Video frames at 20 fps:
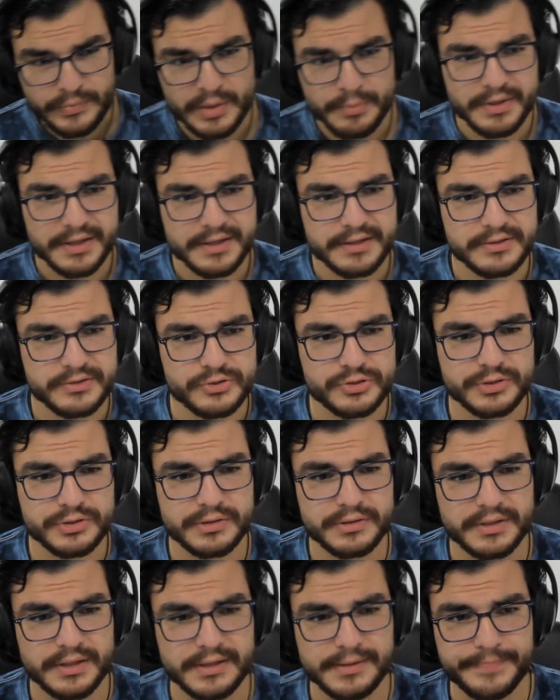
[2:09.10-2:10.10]
making sure
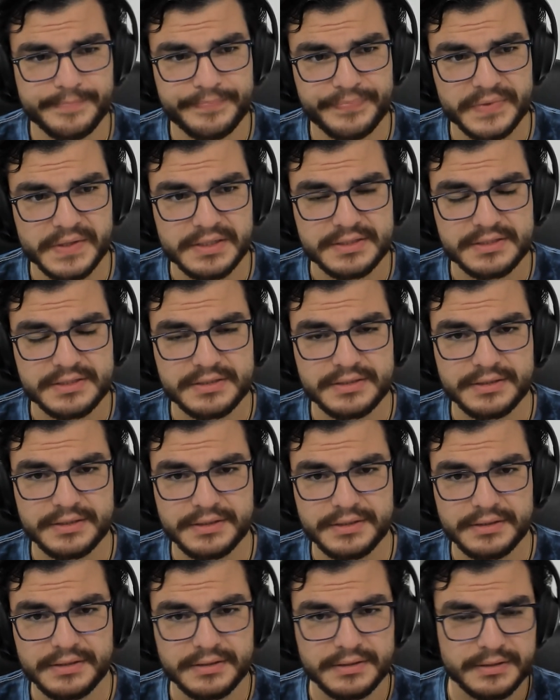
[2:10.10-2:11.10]
that it's
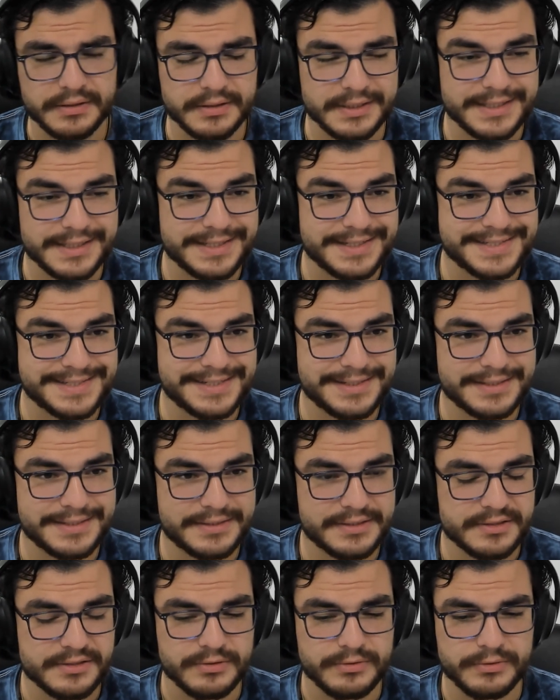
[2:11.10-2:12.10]
easy
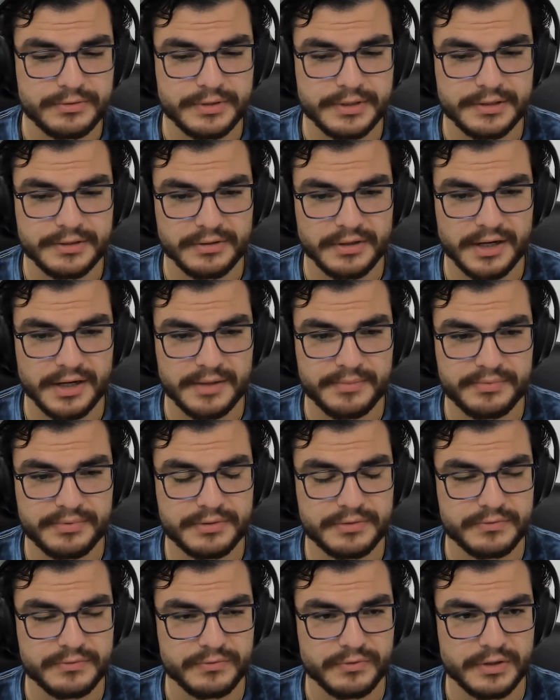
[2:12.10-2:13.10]
to interop
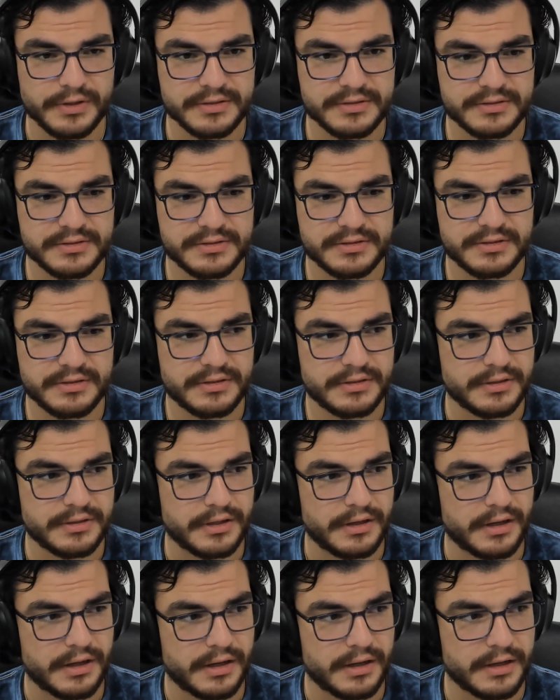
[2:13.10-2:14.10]
Rust
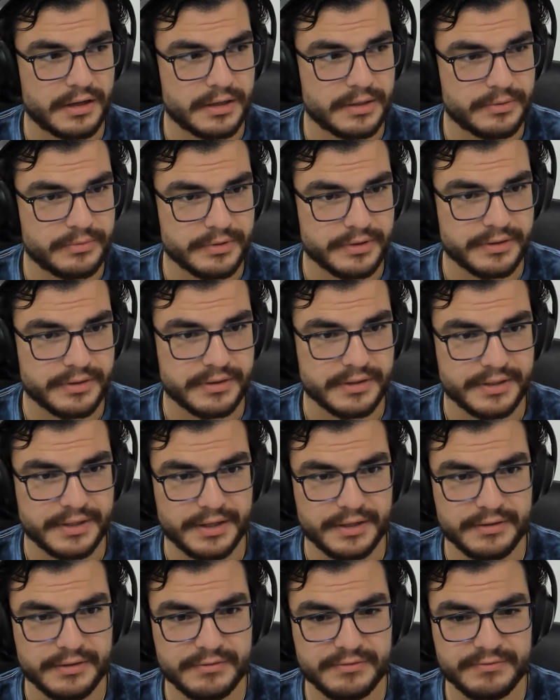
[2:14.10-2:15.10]
with the
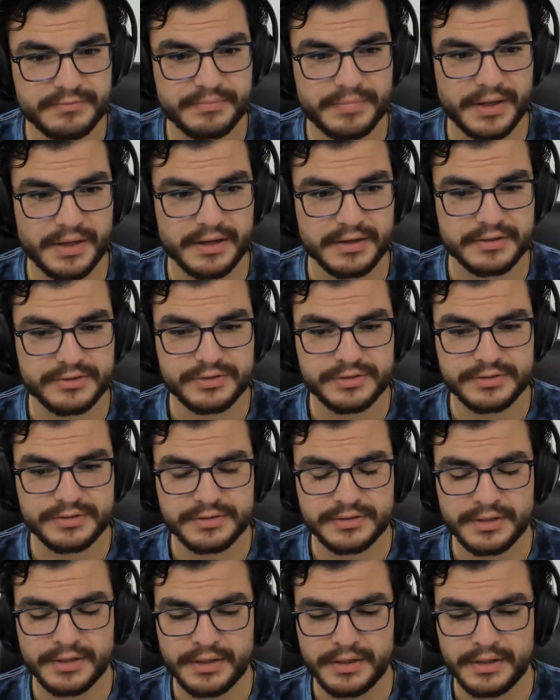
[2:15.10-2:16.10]
native packages.
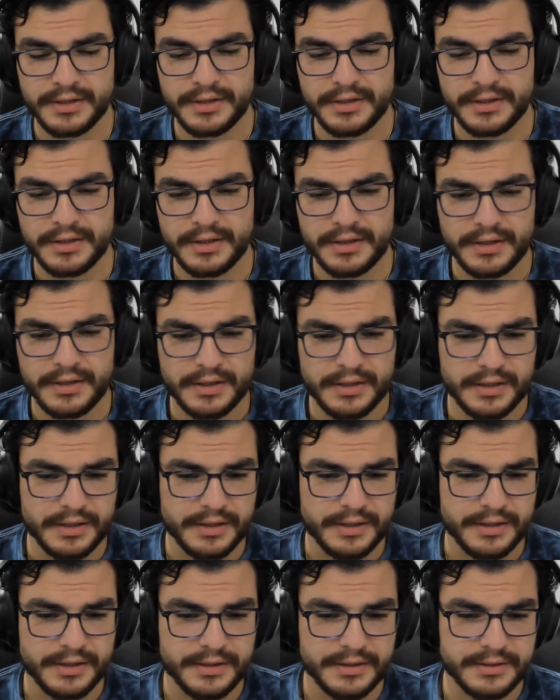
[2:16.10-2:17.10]

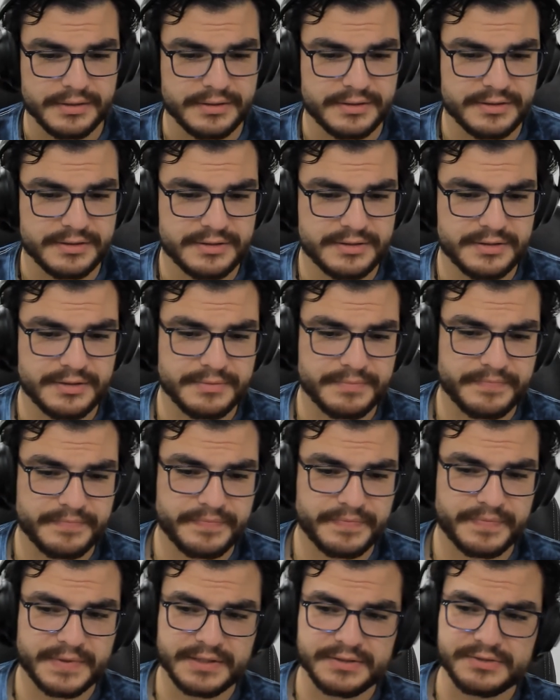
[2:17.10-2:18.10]
And
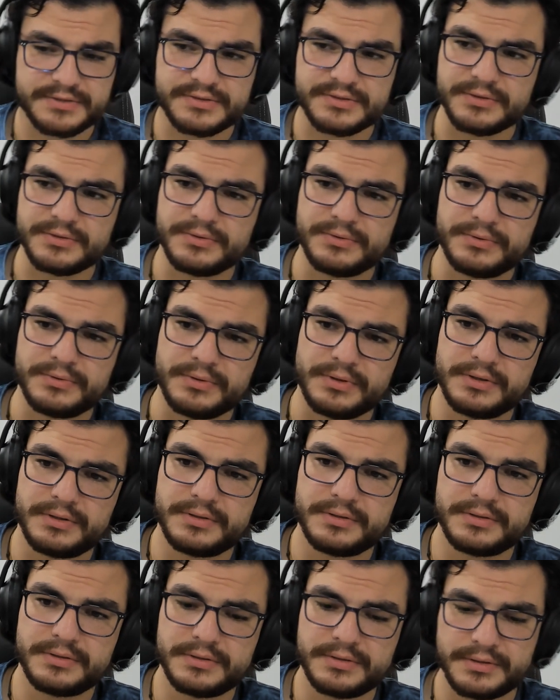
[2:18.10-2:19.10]
so
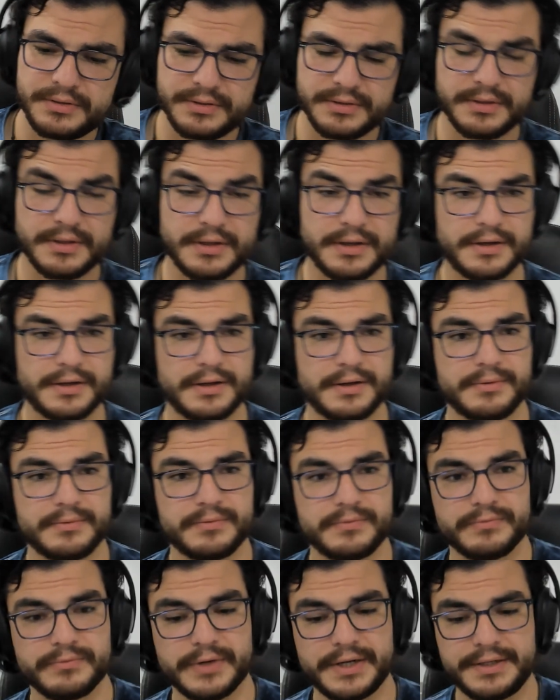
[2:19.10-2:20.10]

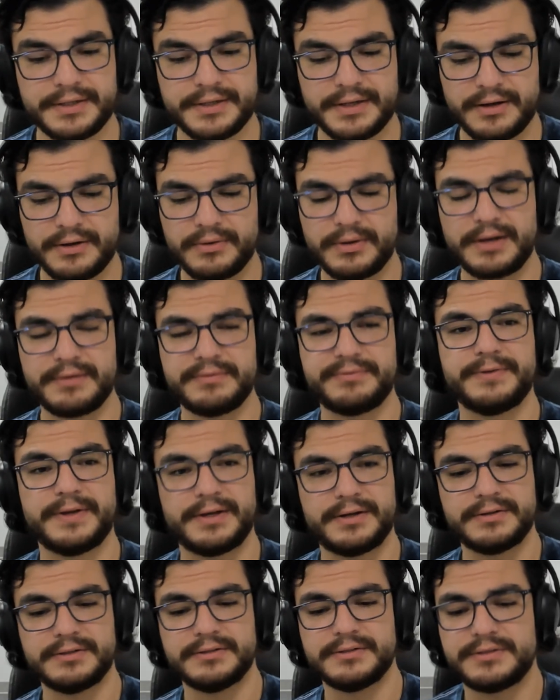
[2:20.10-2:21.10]
right now I
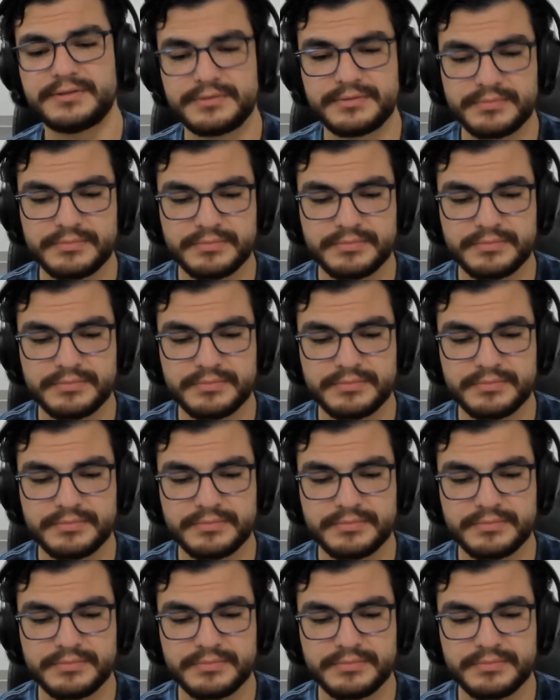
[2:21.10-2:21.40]
found